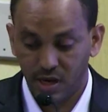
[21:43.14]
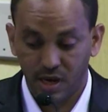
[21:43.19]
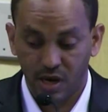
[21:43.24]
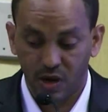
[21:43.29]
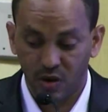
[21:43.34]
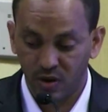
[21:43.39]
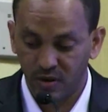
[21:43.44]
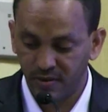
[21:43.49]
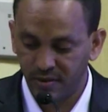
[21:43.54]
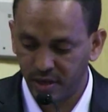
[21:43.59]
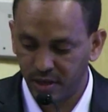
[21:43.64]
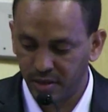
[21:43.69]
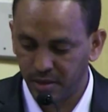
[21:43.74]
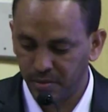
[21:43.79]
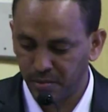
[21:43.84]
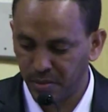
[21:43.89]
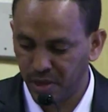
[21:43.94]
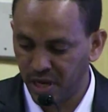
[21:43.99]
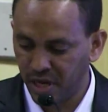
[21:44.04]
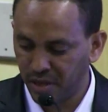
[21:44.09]
However,
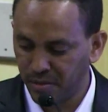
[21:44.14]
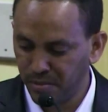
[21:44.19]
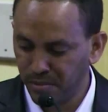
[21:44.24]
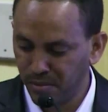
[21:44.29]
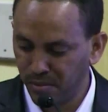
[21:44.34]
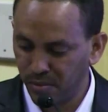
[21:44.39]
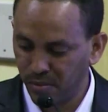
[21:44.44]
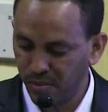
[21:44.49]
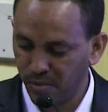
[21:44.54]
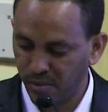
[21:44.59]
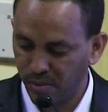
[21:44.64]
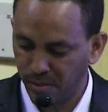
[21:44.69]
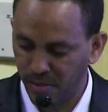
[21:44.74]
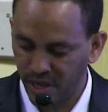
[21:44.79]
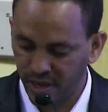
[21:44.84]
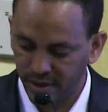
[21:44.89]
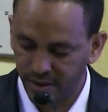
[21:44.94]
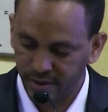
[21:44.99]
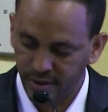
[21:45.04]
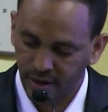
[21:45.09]

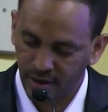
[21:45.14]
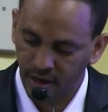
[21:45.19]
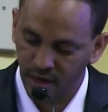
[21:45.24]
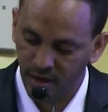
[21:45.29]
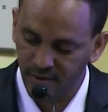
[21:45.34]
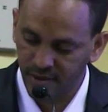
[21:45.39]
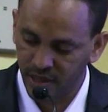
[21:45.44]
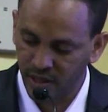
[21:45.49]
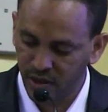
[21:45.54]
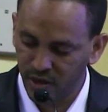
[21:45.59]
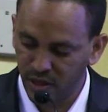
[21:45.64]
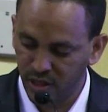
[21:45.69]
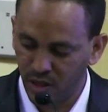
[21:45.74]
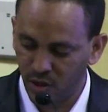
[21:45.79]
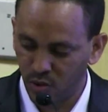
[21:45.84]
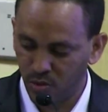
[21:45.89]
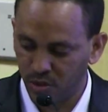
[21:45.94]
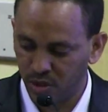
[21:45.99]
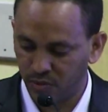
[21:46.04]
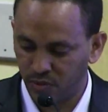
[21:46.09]
married and living together
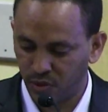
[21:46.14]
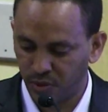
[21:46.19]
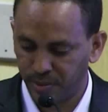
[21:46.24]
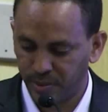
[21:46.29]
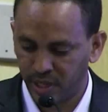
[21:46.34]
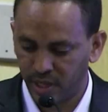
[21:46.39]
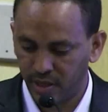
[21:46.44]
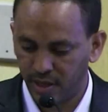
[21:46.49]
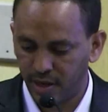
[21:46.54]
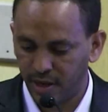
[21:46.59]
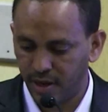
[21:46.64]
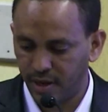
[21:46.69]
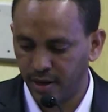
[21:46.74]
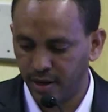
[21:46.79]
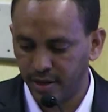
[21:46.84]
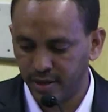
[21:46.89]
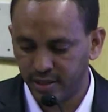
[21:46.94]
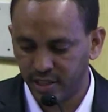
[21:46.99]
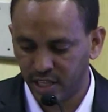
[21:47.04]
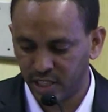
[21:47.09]
women from Kenya had
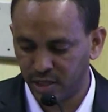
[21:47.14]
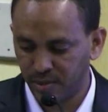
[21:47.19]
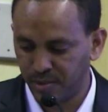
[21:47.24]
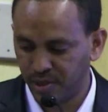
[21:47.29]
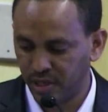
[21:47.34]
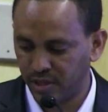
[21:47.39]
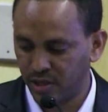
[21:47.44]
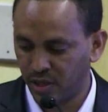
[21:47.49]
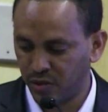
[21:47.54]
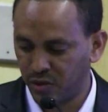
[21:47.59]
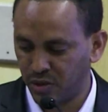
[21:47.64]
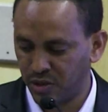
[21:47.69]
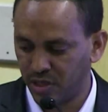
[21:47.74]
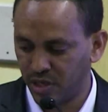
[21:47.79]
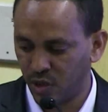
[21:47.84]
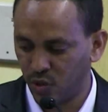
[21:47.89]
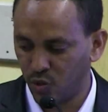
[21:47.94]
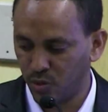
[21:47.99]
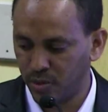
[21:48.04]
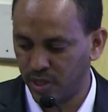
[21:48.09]
less acceptance attitudes
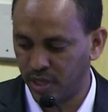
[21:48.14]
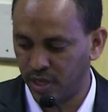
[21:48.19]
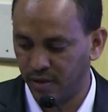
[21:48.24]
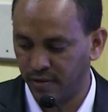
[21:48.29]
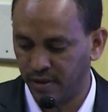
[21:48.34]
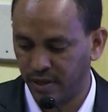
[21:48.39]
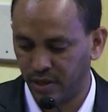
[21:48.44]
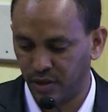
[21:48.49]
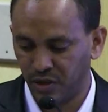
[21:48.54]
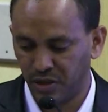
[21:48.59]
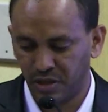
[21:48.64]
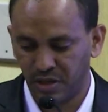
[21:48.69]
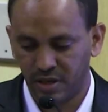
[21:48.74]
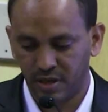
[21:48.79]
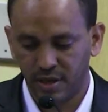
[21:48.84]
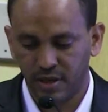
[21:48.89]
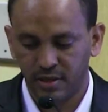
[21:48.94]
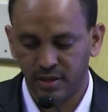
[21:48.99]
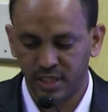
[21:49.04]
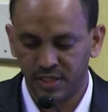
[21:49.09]
than women never in union.
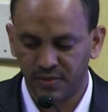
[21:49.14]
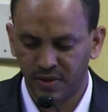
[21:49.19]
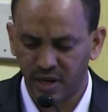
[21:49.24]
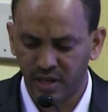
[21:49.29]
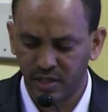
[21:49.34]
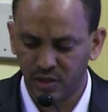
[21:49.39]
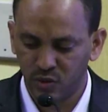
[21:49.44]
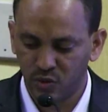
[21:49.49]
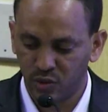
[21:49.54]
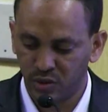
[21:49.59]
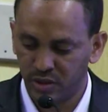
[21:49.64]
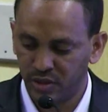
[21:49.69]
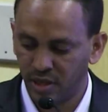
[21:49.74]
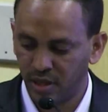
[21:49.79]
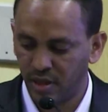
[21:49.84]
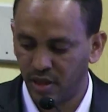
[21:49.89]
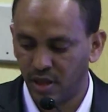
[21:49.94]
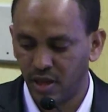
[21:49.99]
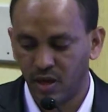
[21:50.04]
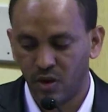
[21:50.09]
This finding is
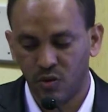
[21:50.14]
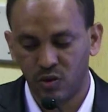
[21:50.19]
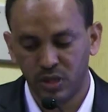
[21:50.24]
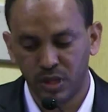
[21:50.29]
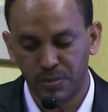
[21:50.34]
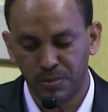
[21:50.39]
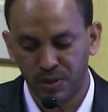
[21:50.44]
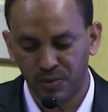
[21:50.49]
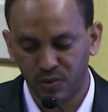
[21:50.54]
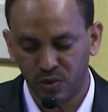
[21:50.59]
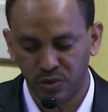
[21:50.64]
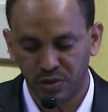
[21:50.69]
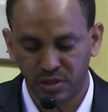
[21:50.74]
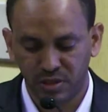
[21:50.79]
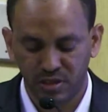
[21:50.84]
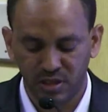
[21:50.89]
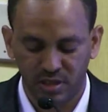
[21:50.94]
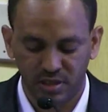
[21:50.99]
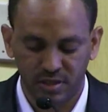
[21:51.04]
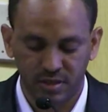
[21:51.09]
consistent with the previous
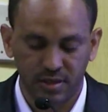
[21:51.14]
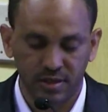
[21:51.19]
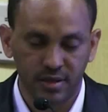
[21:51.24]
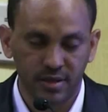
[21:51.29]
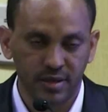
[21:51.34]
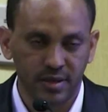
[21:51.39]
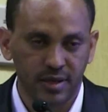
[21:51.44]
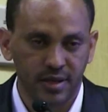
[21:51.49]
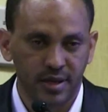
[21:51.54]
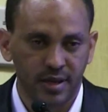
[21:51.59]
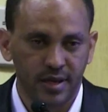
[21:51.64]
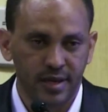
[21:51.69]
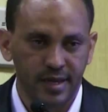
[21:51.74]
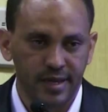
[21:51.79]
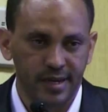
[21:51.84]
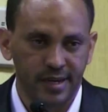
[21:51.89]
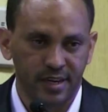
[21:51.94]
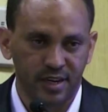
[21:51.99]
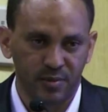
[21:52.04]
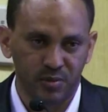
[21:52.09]
research
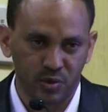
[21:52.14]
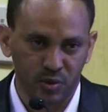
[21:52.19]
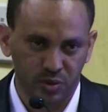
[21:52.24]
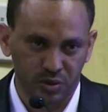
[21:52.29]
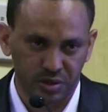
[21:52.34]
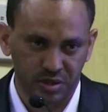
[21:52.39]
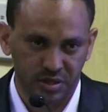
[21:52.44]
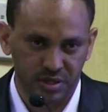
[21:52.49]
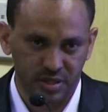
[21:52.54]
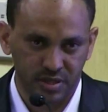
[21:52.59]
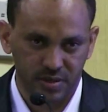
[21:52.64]
reported.